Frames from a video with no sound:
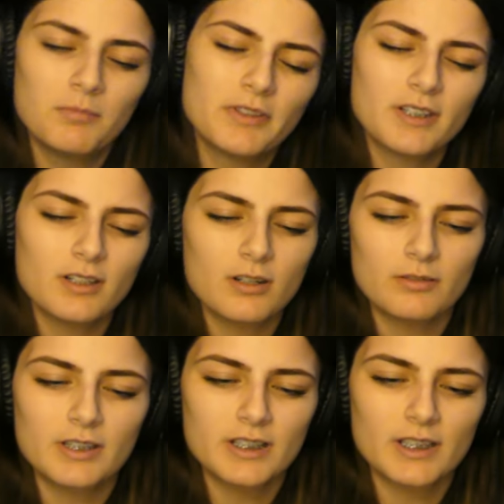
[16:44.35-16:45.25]
But then
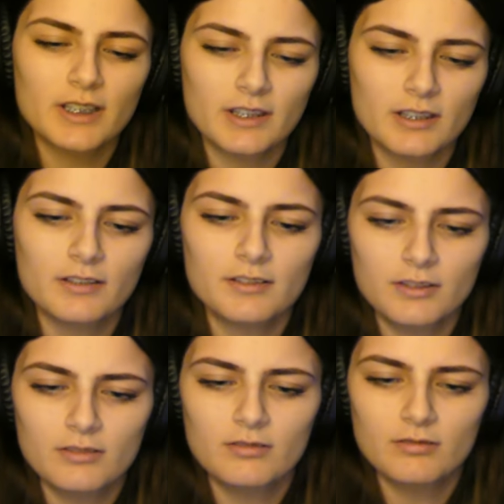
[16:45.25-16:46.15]
no, they said that the
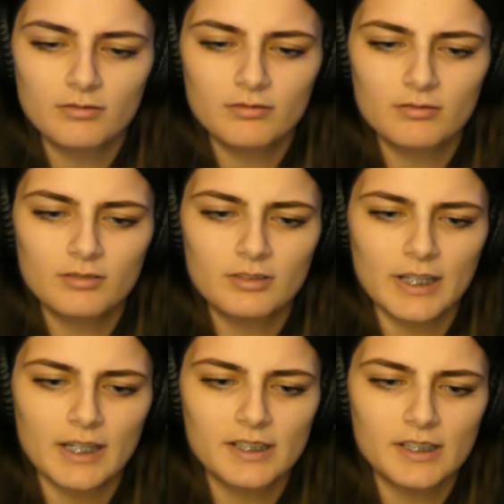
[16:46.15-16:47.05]

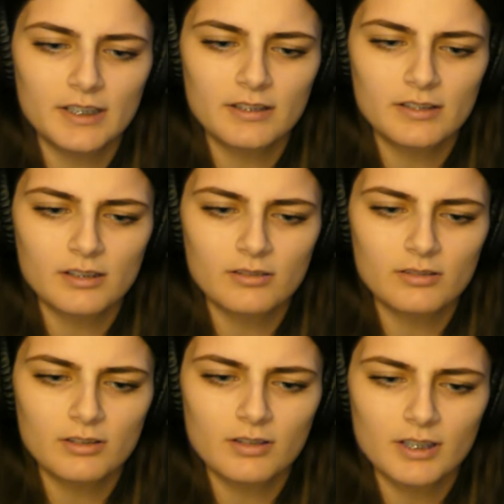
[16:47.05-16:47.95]
dad did it still,
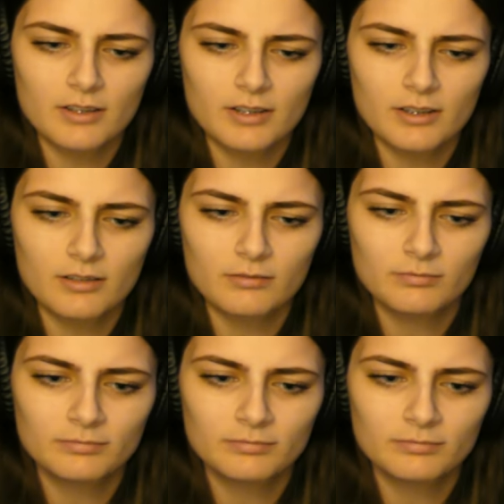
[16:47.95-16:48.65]
so I don't know.